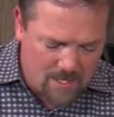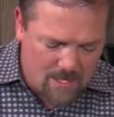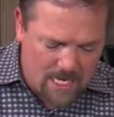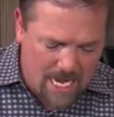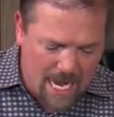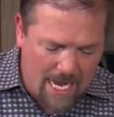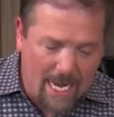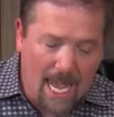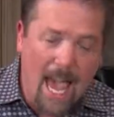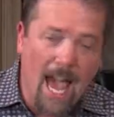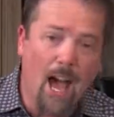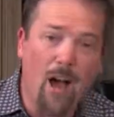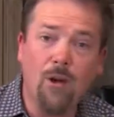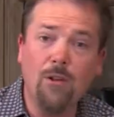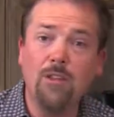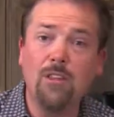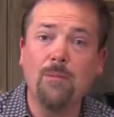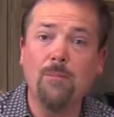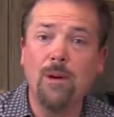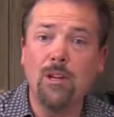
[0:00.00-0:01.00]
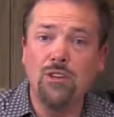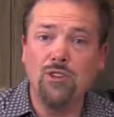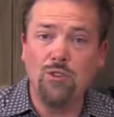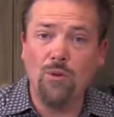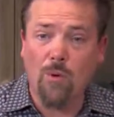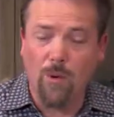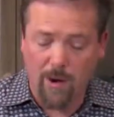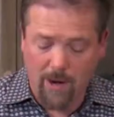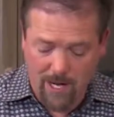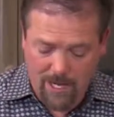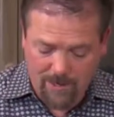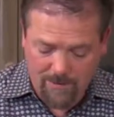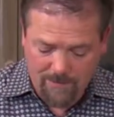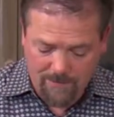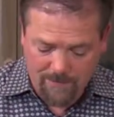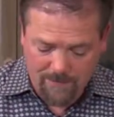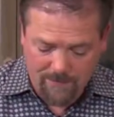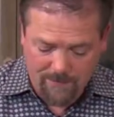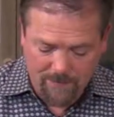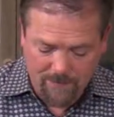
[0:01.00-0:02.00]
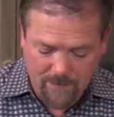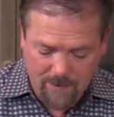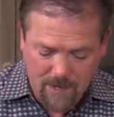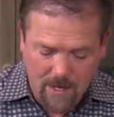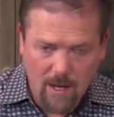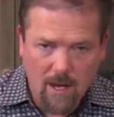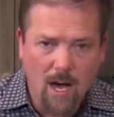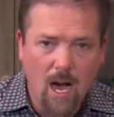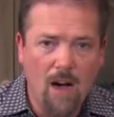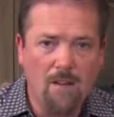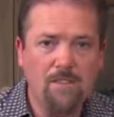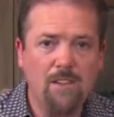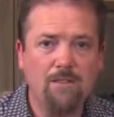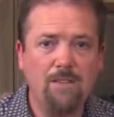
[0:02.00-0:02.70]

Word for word: take out the majority of